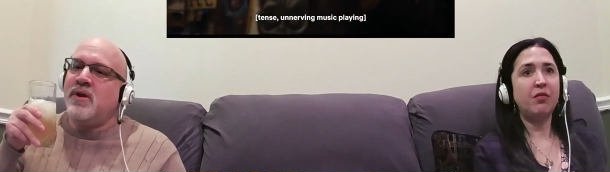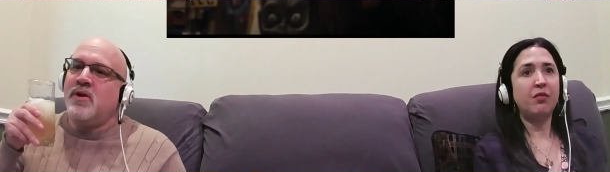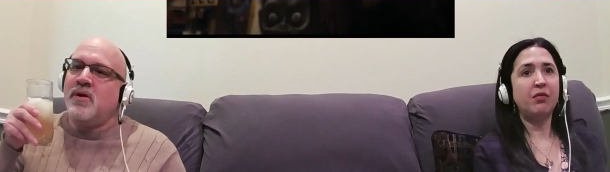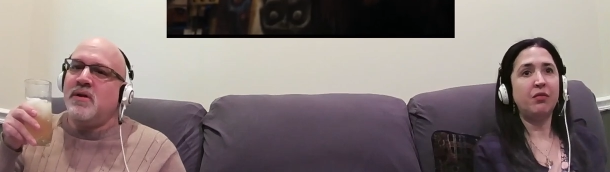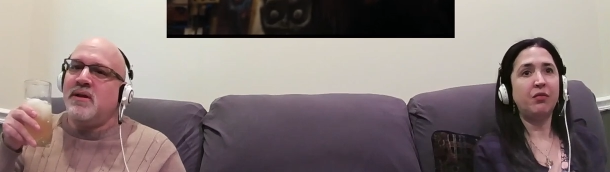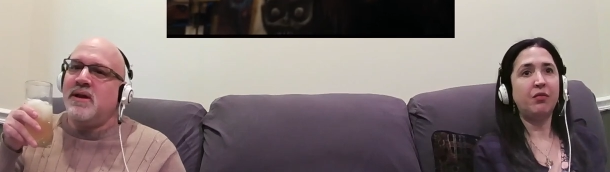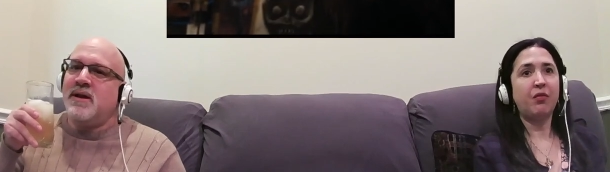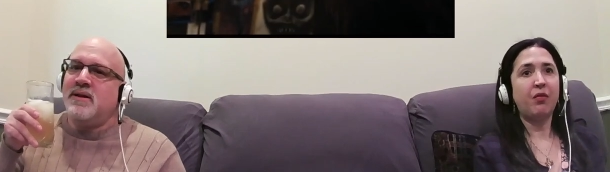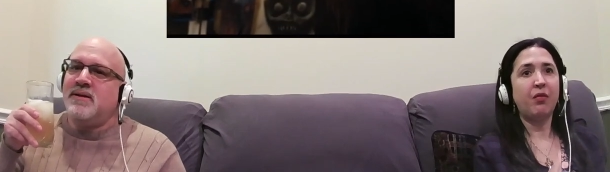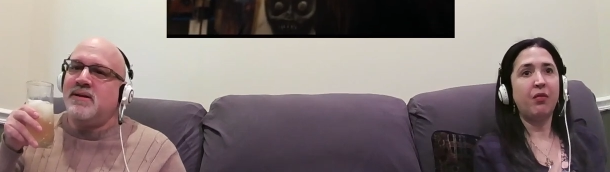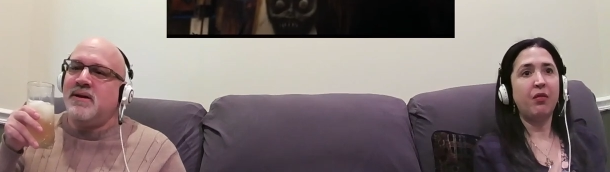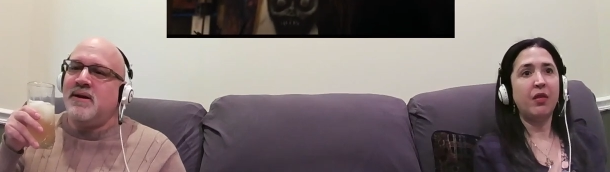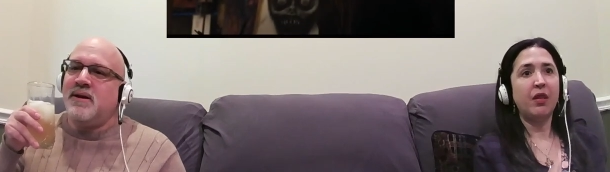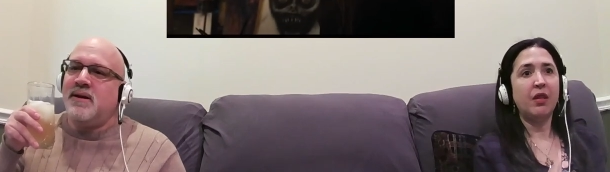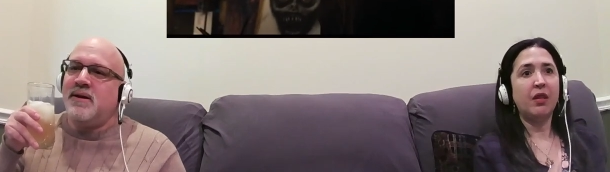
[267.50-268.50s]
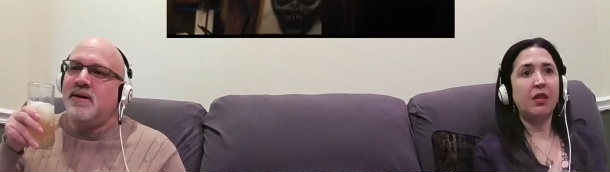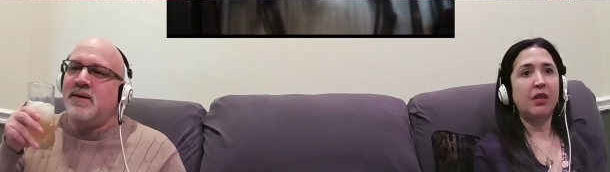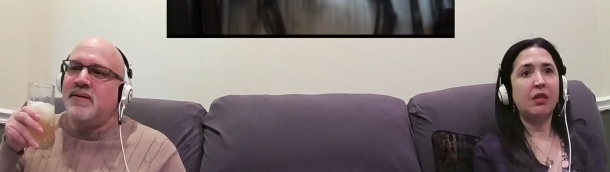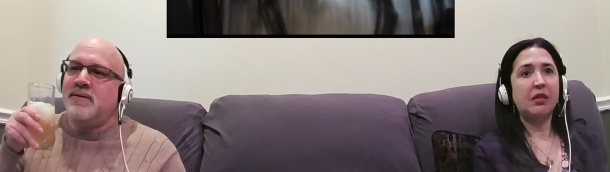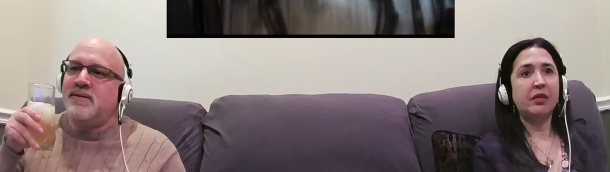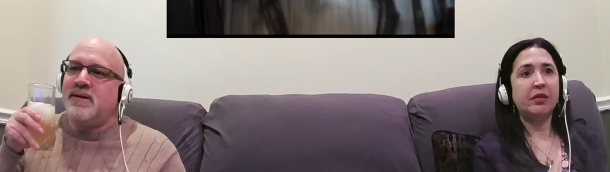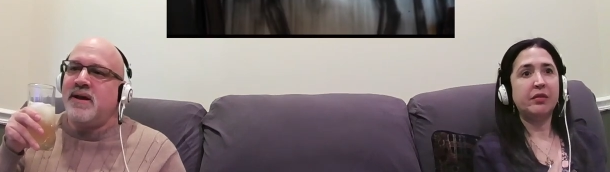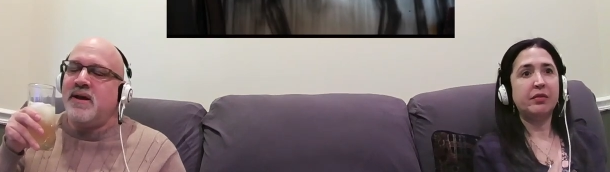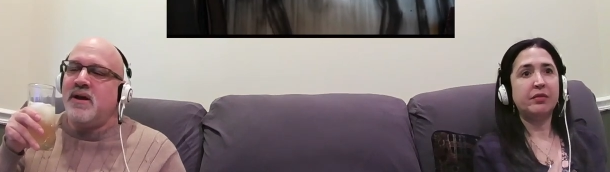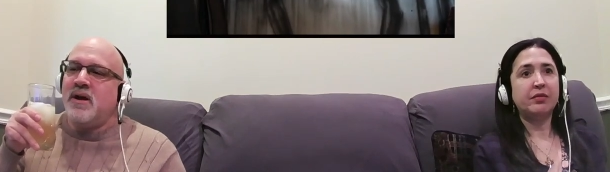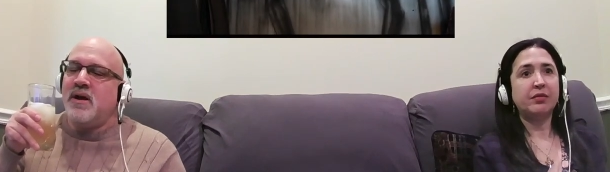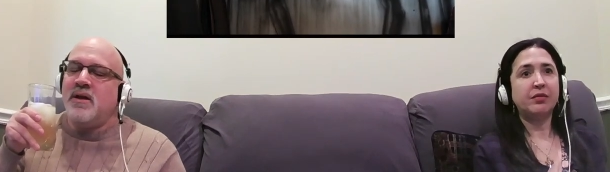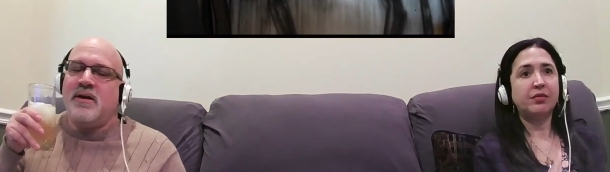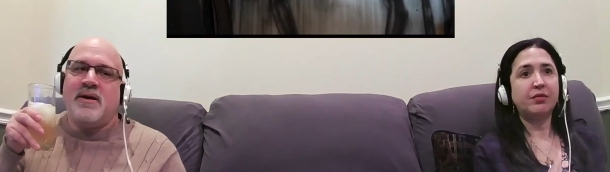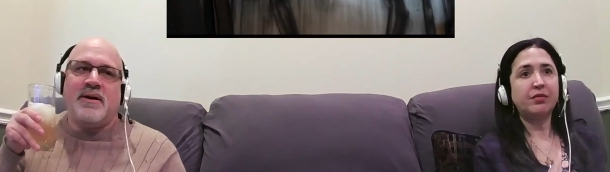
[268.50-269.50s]
Speaker 1: you call that, uh,
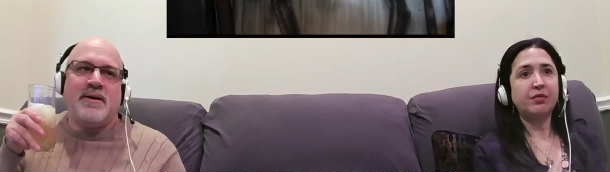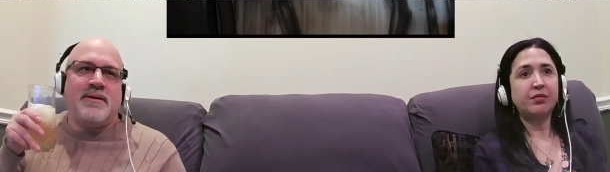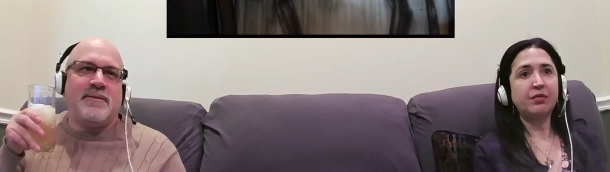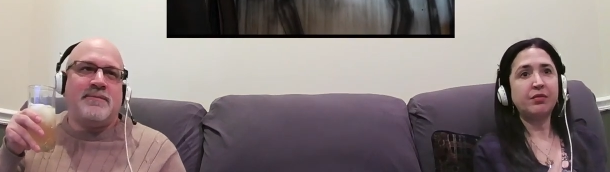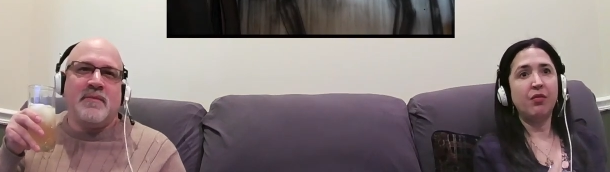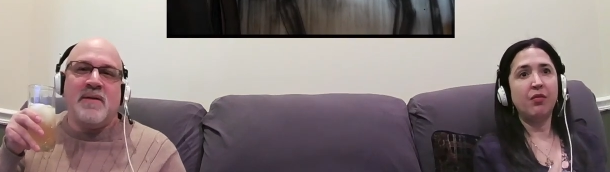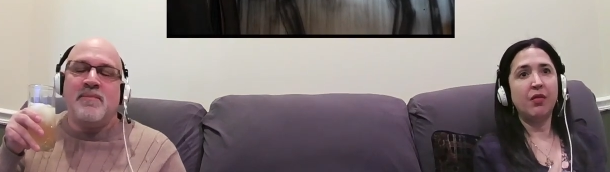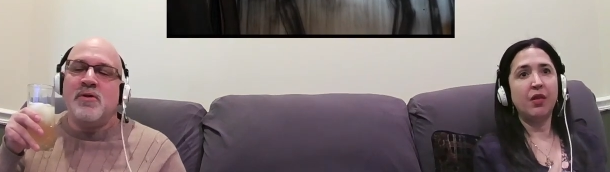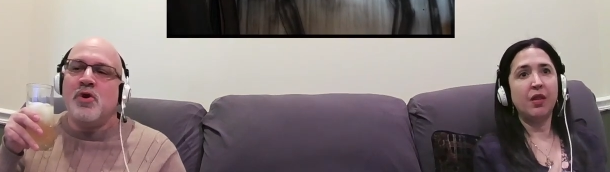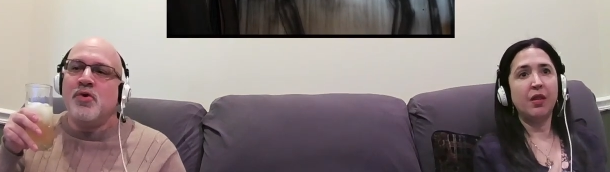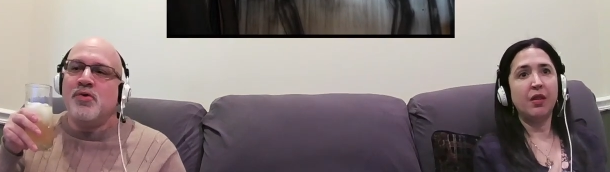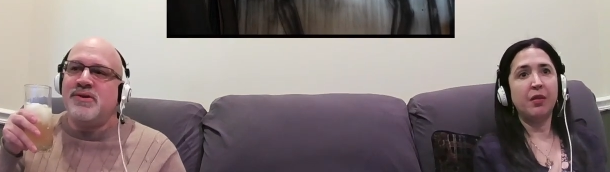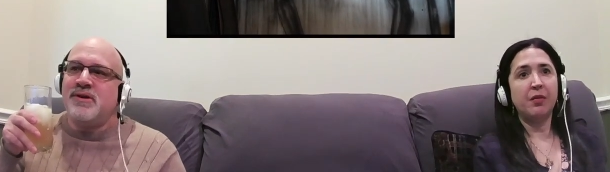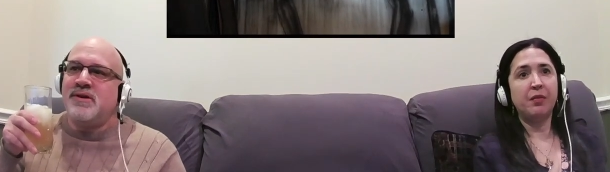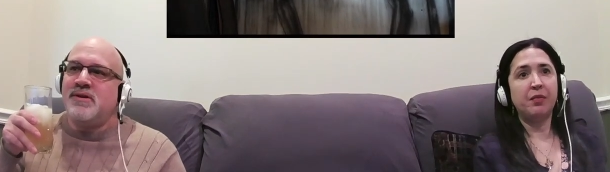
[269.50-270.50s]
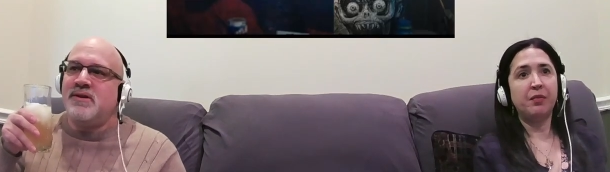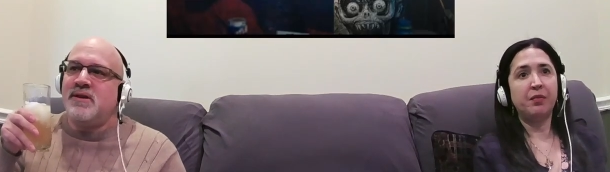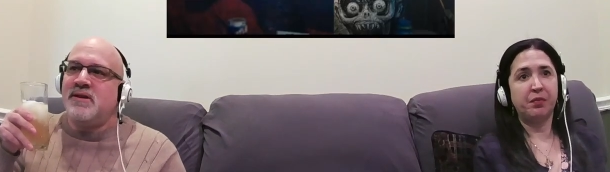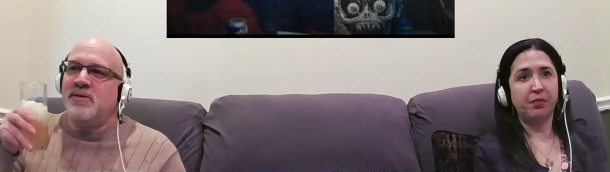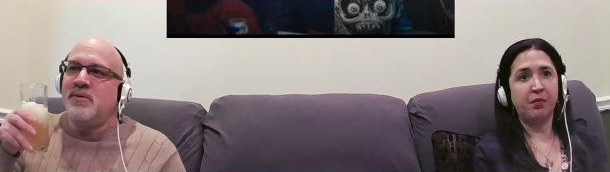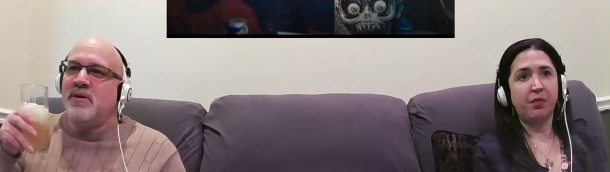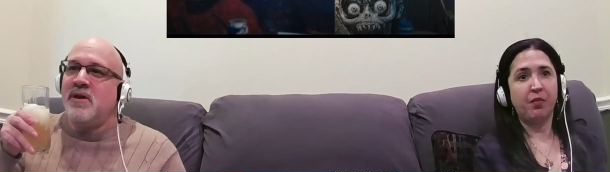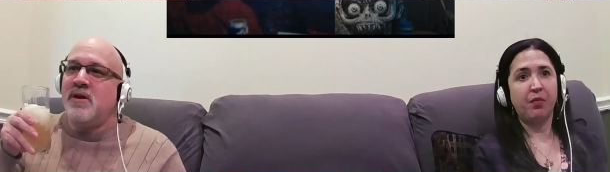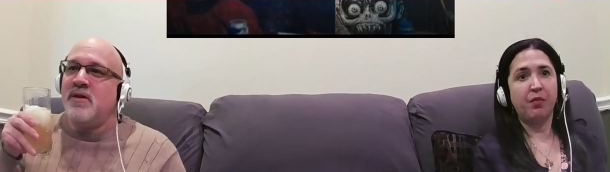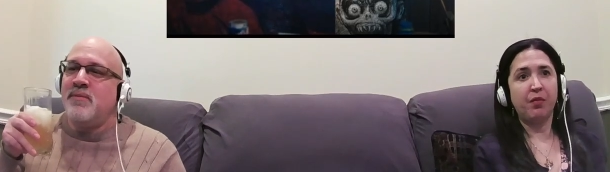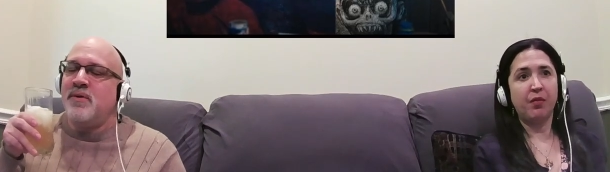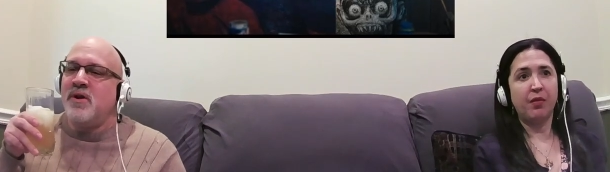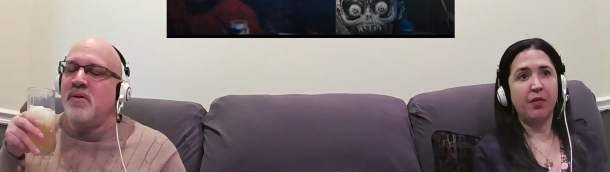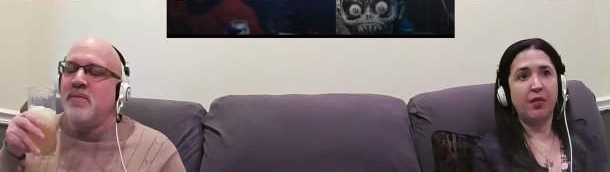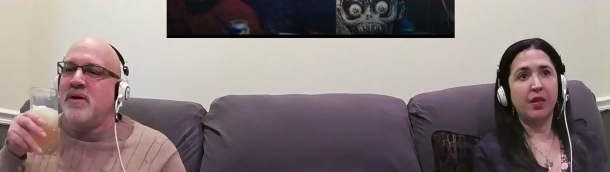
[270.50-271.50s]
psycho uh, hypnosis, that's what, how
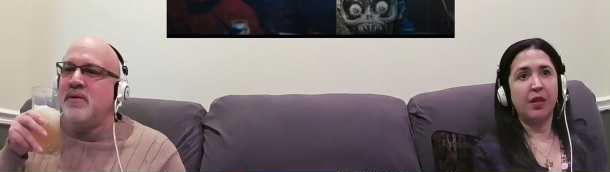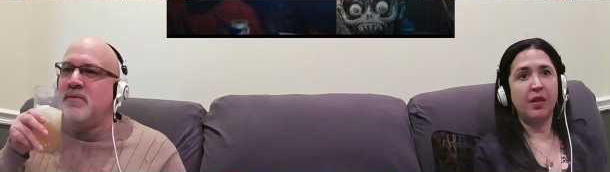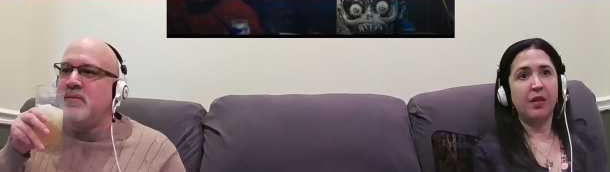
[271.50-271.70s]
they bring them out.